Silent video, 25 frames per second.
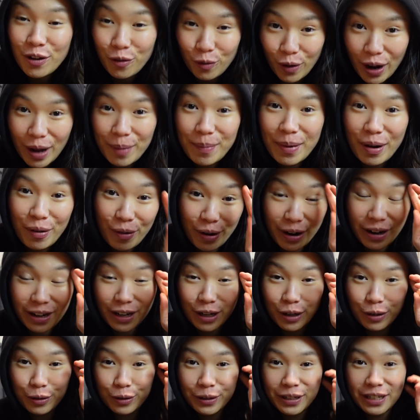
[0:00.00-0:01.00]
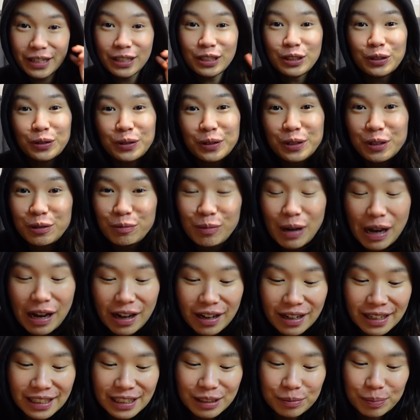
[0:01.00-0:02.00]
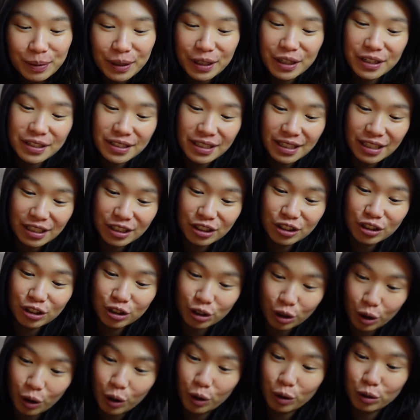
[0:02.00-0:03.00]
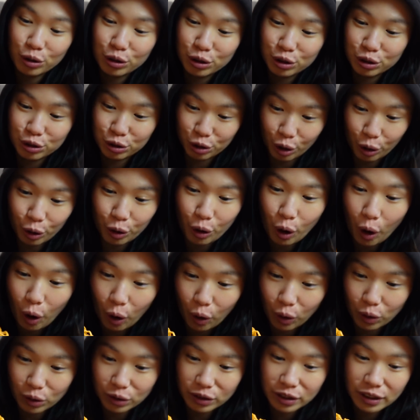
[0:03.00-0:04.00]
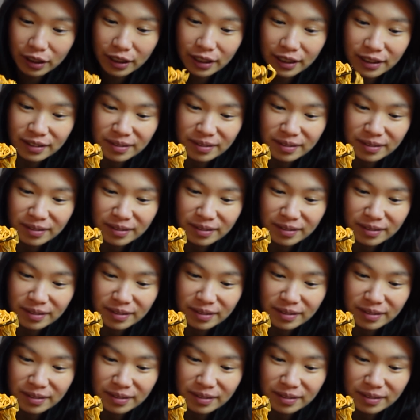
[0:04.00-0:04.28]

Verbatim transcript: Why am I wearing a hood indoors, you might ask? Because it is so, so cold.